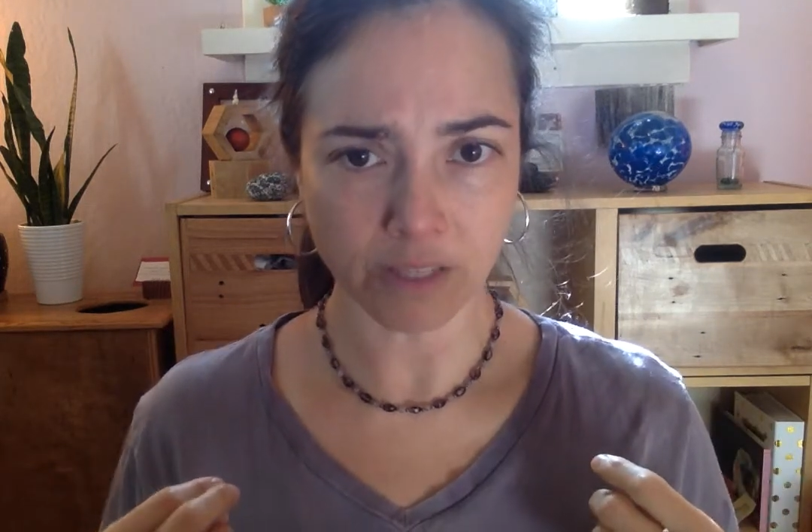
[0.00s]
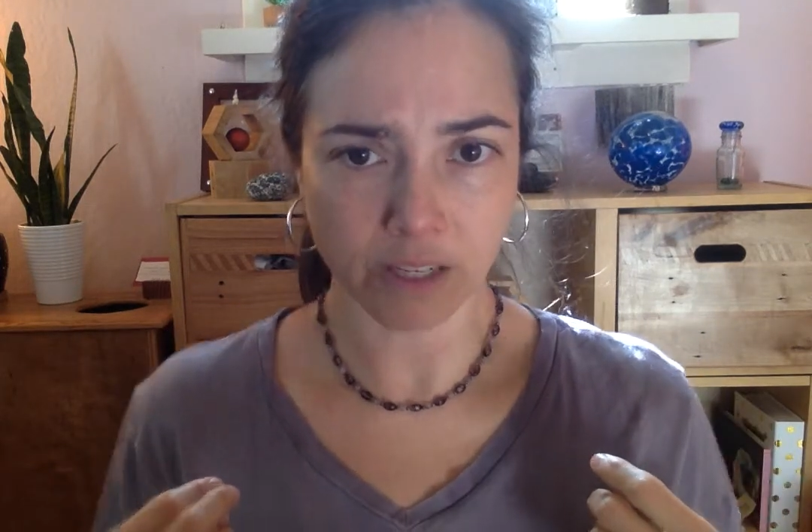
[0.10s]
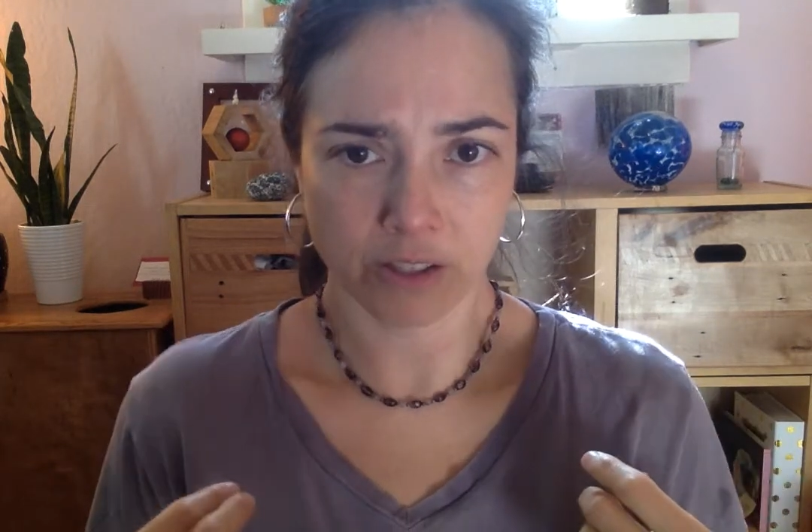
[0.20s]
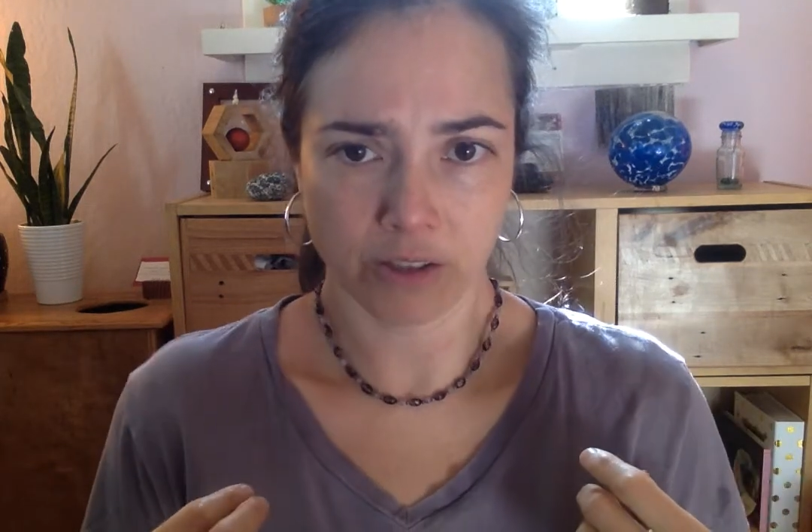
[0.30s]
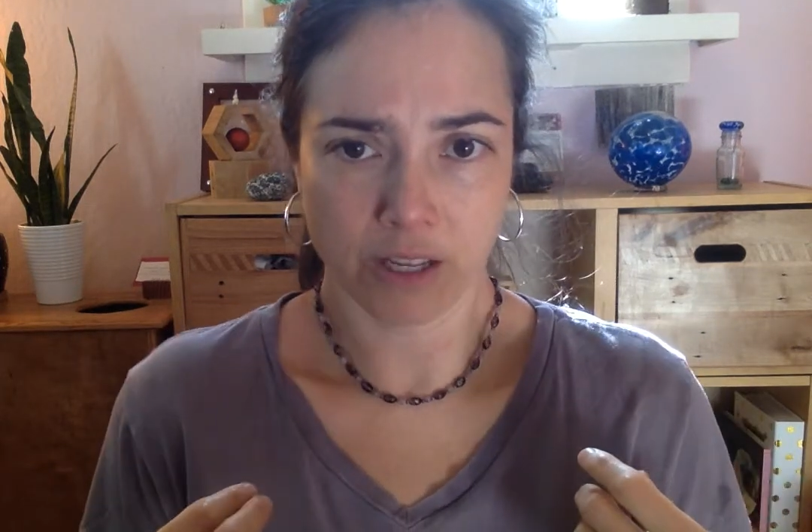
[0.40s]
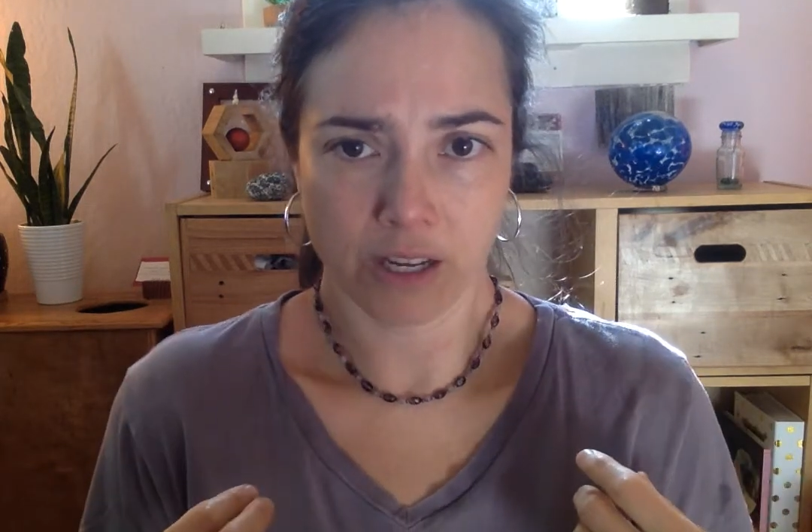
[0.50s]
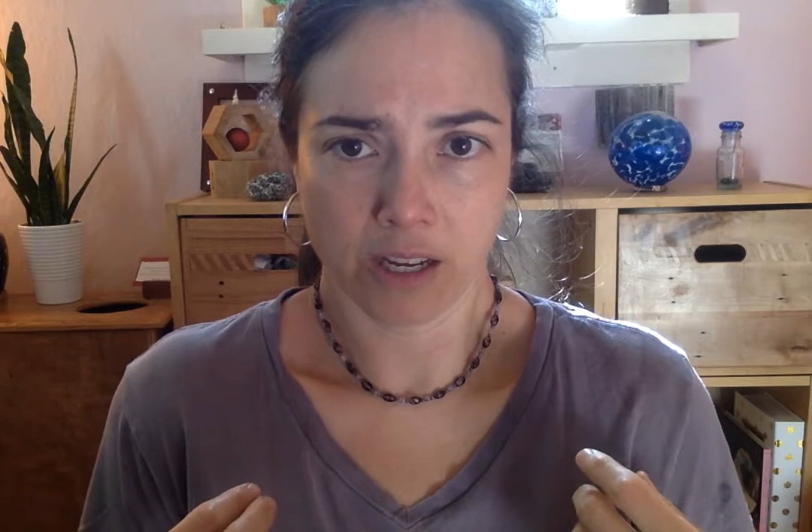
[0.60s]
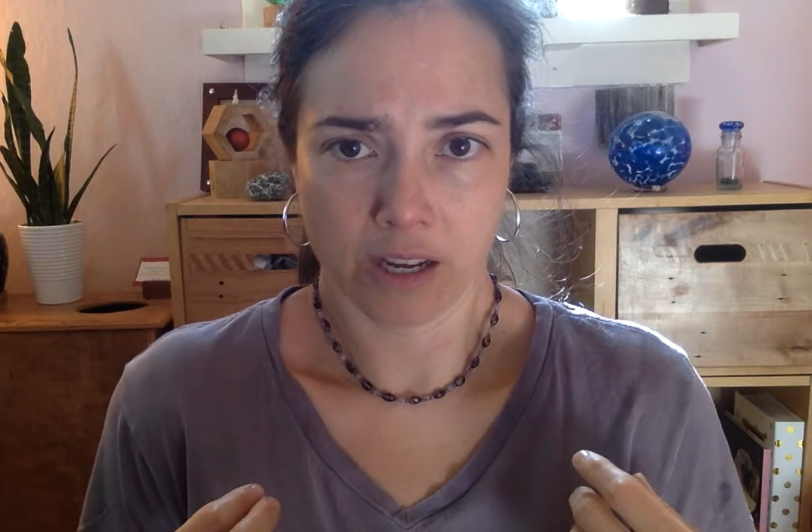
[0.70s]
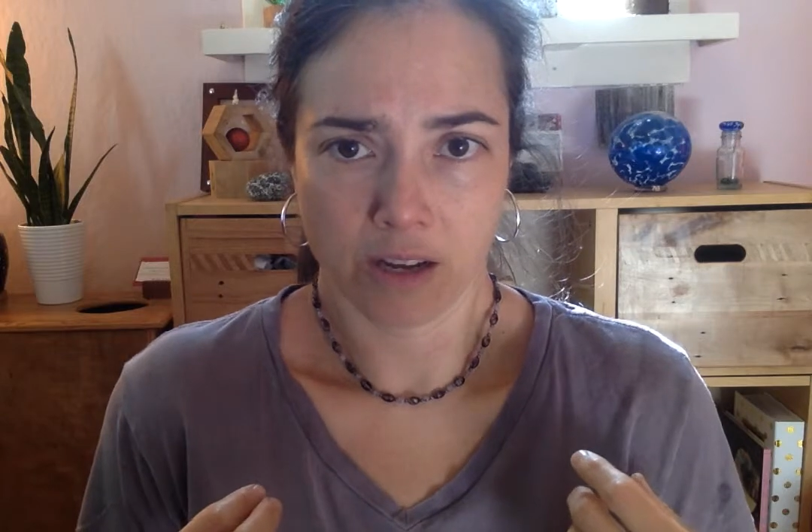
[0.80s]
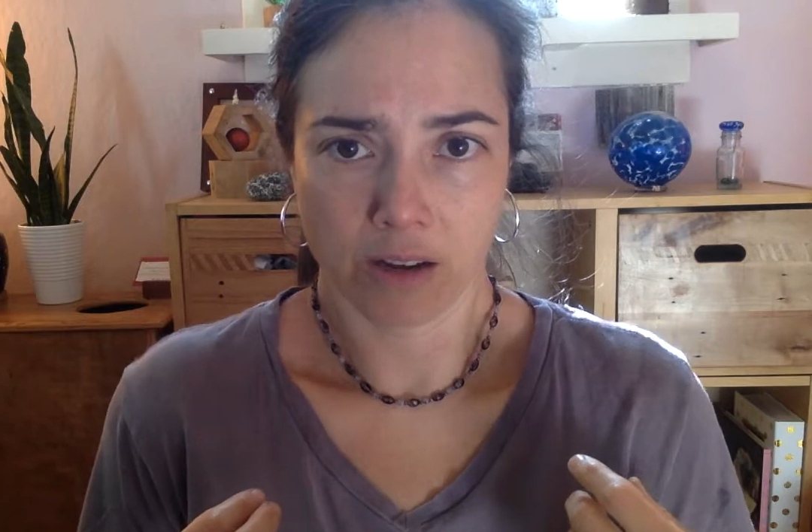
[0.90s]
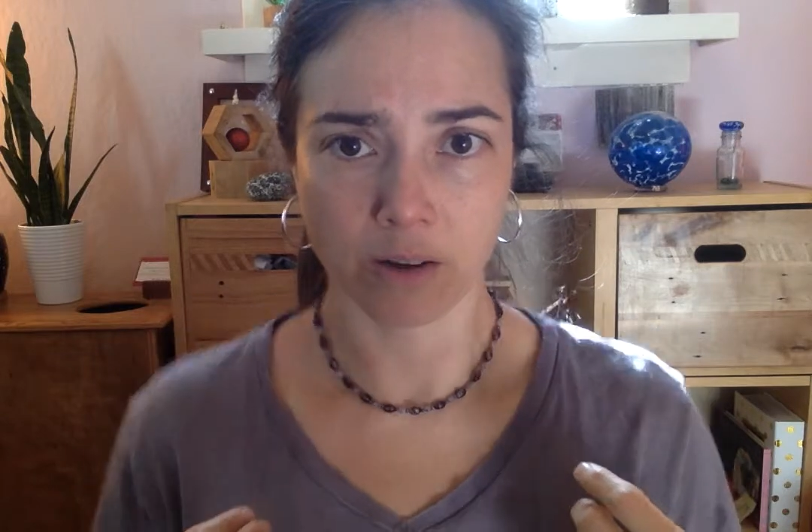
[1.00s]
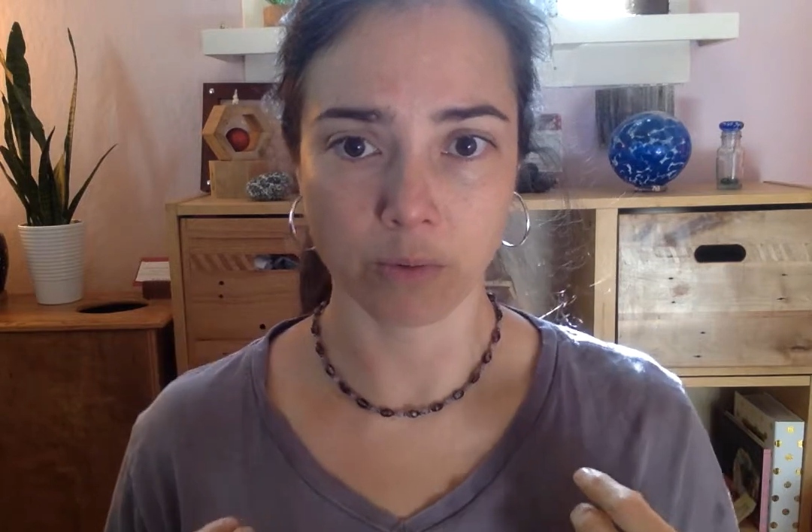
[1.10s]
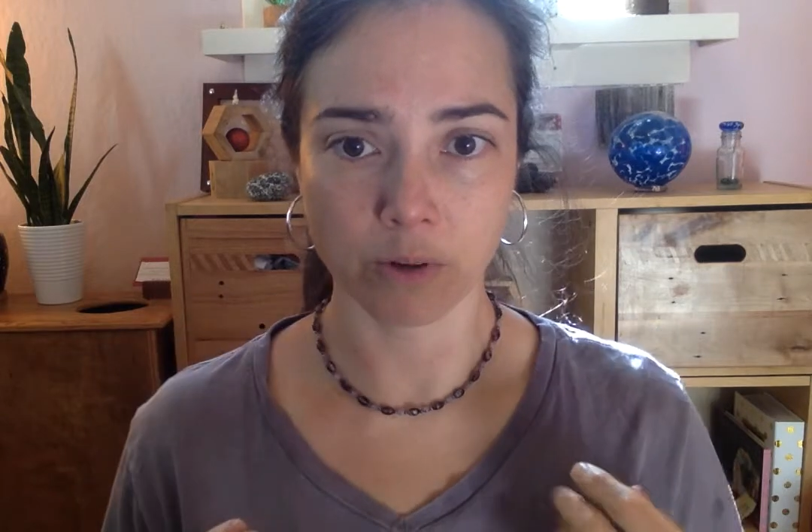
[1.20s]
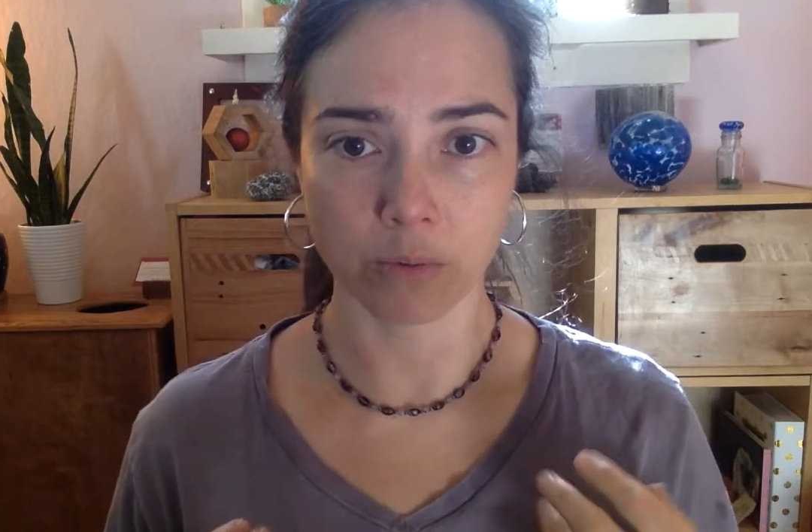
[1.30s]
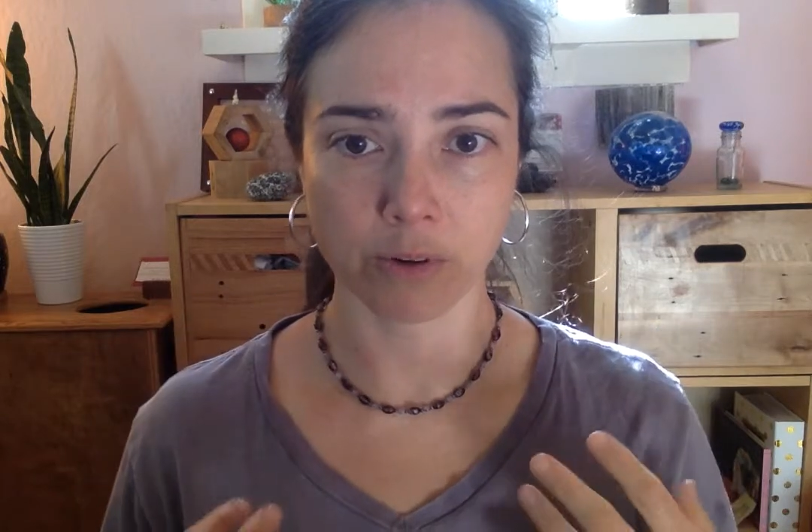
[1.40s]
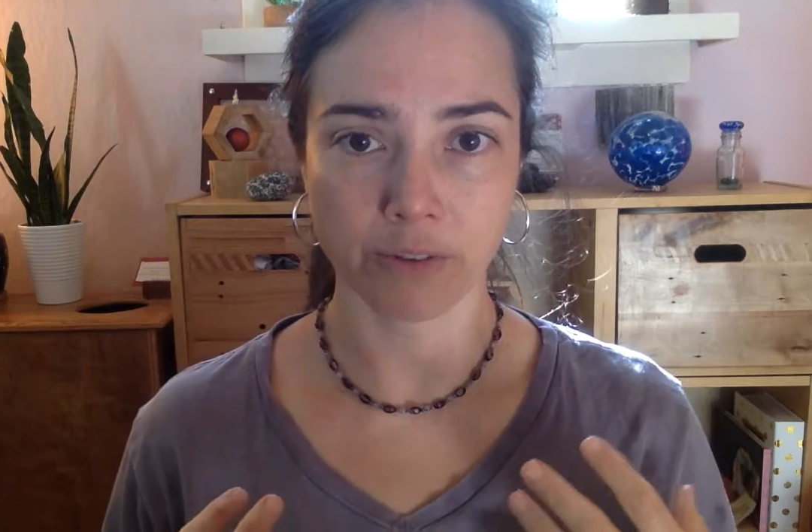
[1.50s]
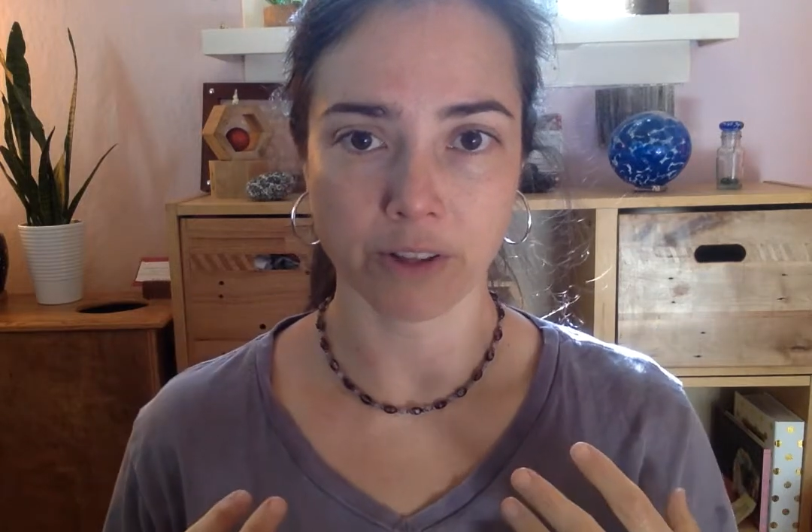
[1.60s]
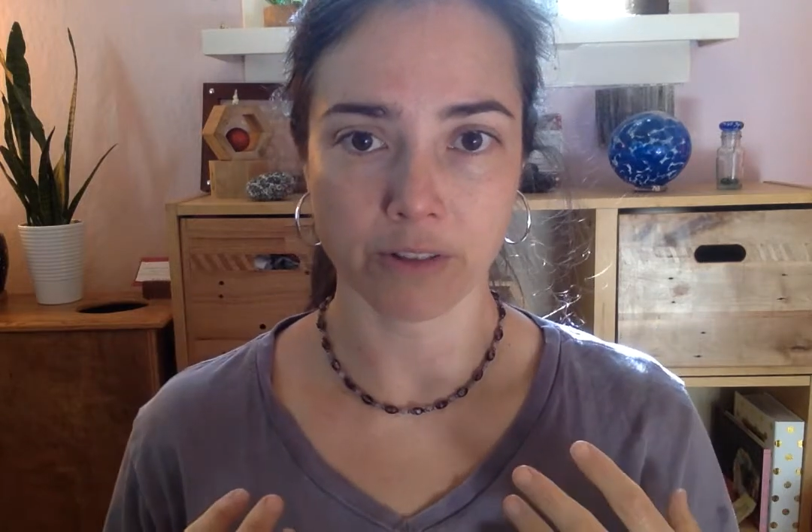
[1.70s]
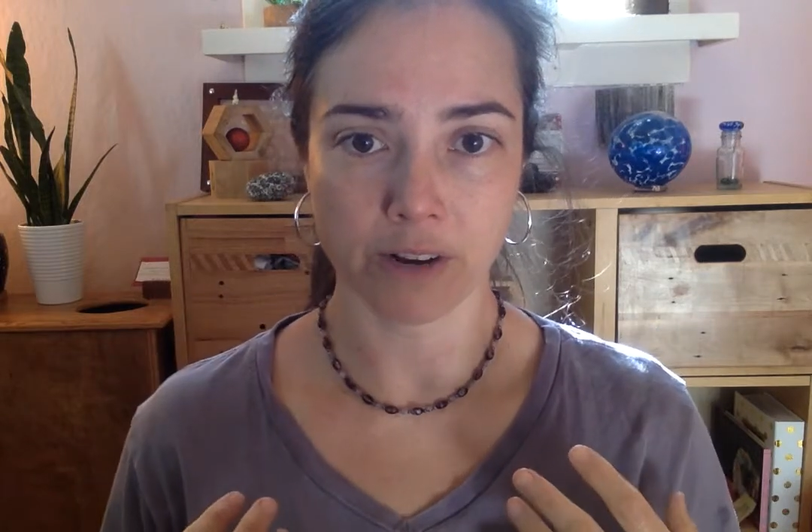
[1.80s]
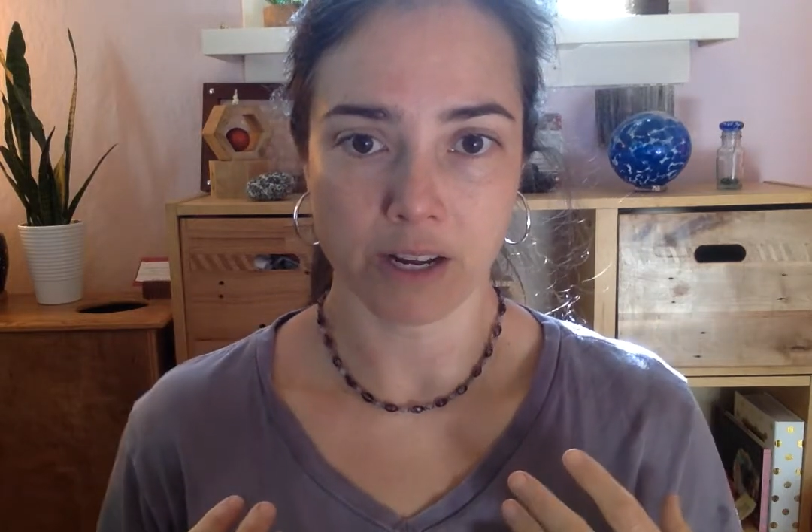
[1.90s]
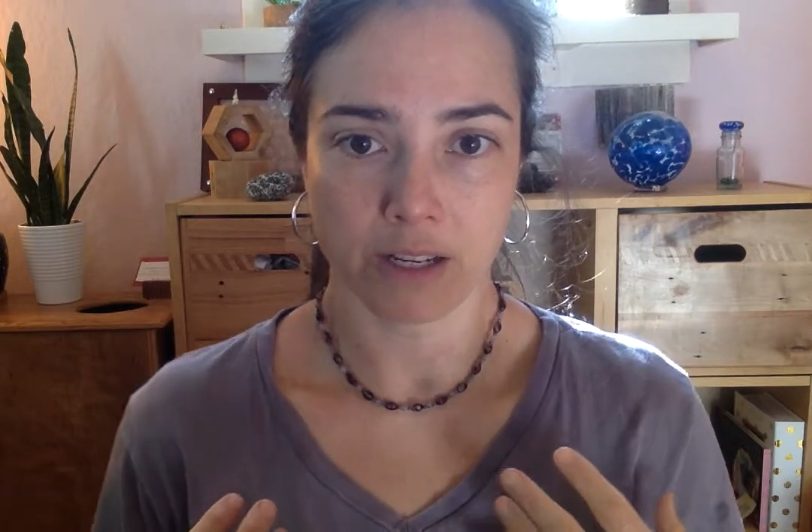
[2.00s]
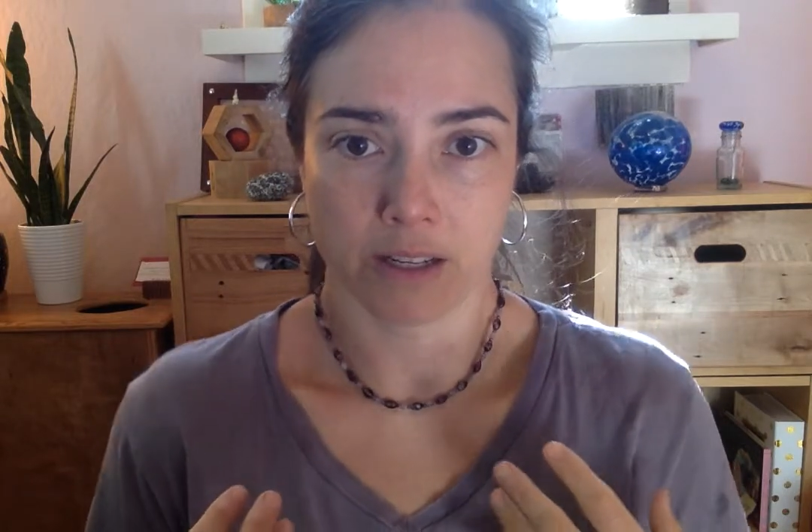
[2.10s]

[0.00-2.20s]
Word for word: And so they, when we feel threatened,